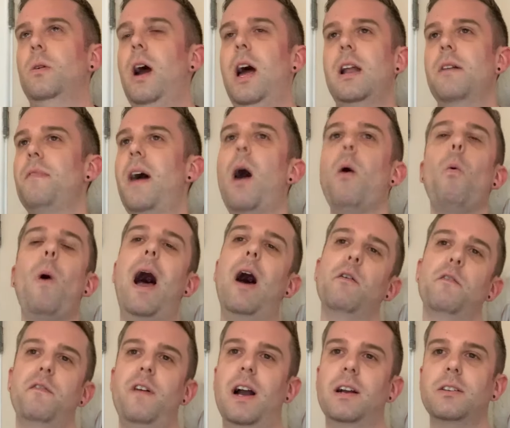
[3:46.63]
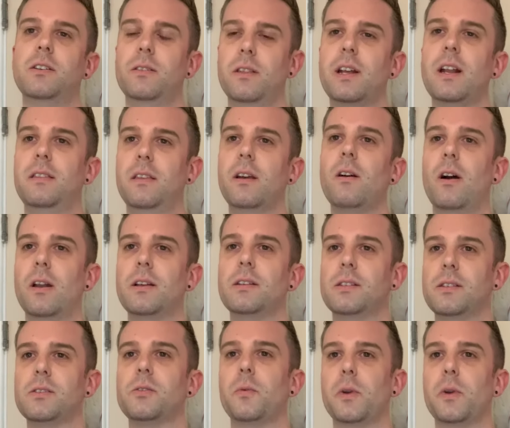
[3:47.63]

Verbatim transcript: kind of that wow factor that I think audiences are